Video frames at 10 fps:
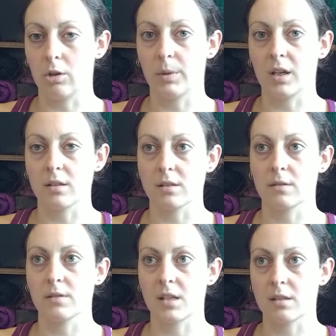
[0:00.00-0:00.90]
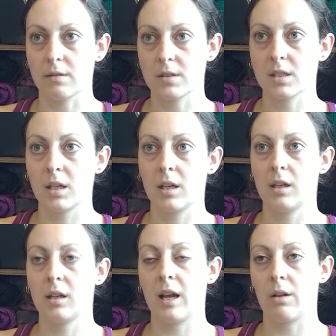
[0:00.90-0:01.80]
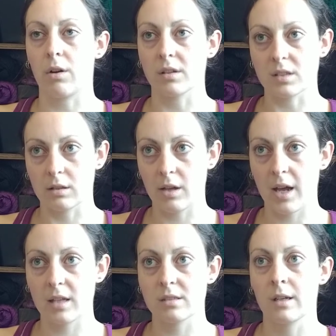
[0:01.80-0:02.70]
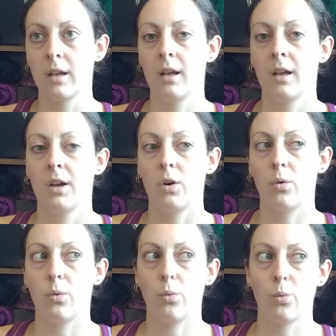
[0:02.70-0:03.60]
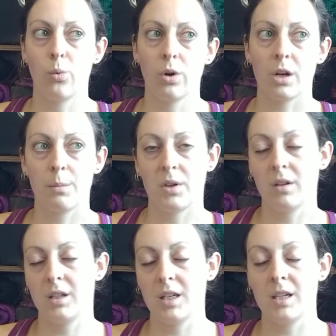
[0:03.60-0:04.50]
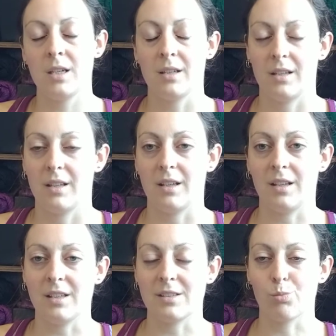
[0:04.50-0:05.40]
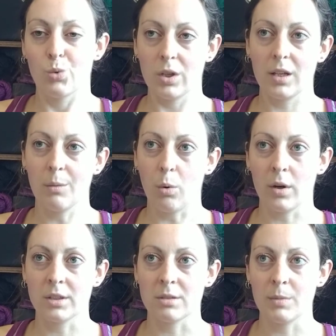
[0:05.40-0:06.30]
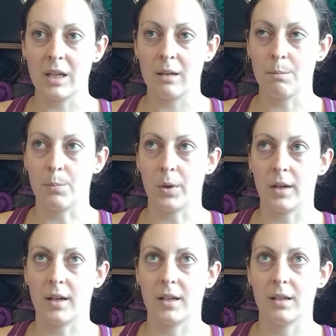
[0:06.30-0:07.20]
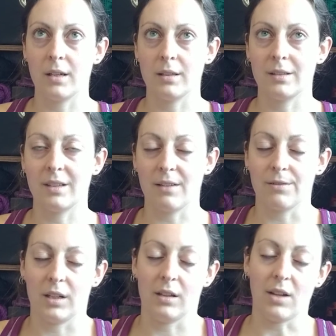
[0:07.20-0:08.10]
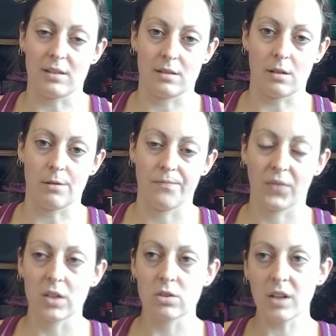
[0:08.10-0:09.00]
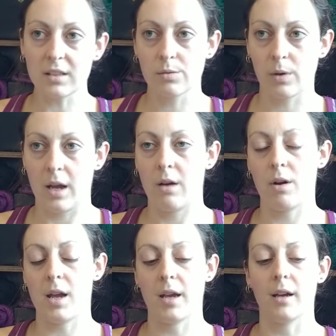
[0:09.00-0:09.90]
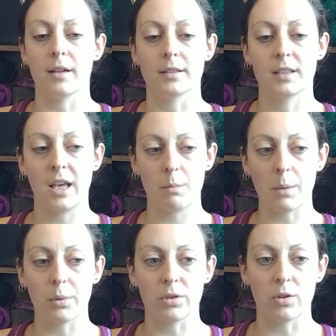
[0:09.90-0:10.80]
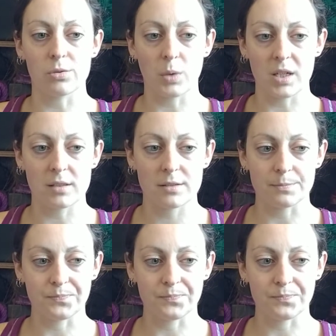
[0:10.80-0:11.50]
because of sensitive skin, how long it's going to last. Workability is really important to me, but definitely less so. So that's how I came up with those weights.